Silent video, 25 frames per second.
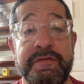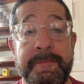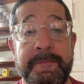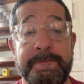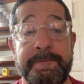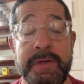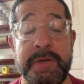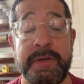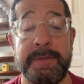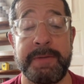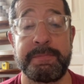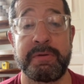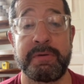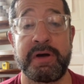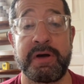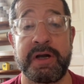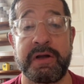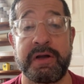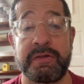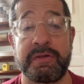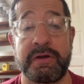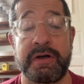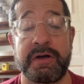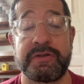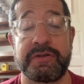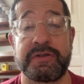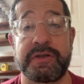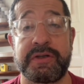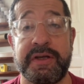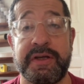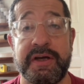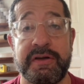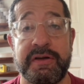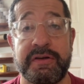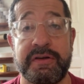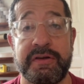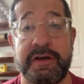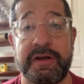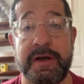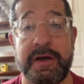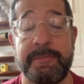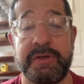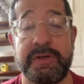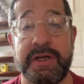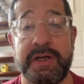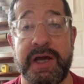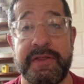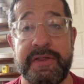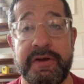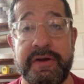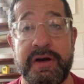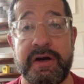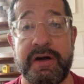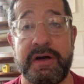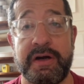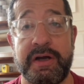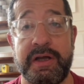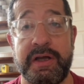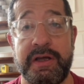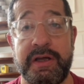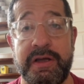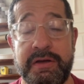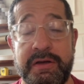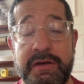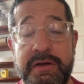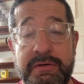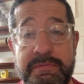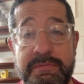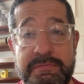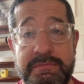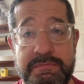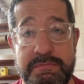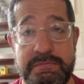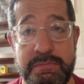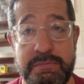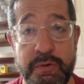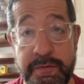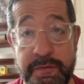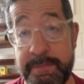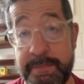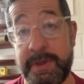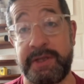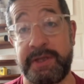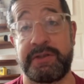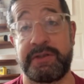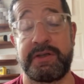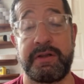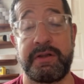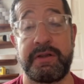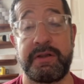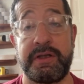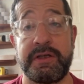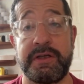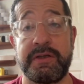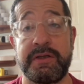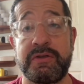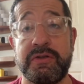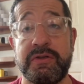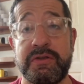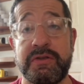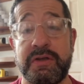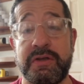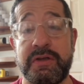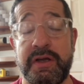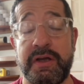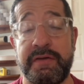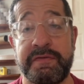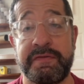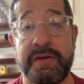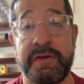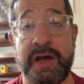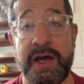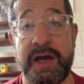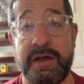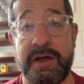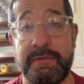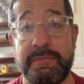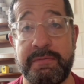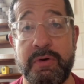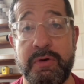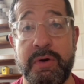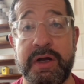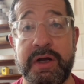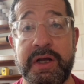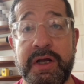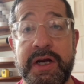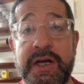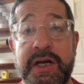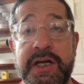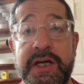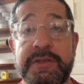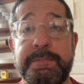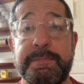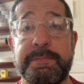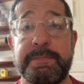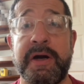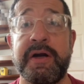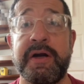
for people on a large scale to come together in movements, at least, if not organized